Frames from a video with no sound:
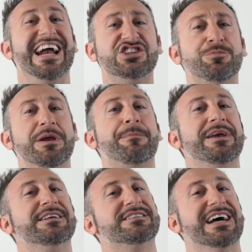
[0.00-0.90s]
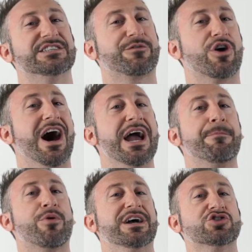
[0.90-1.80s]
HPP stands for
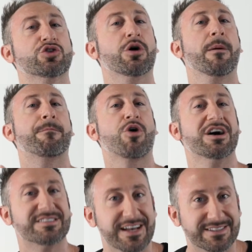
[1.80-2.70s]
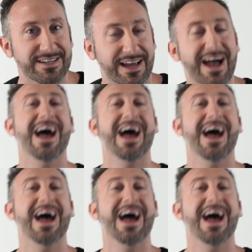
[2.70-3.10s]
High Pressure Processing.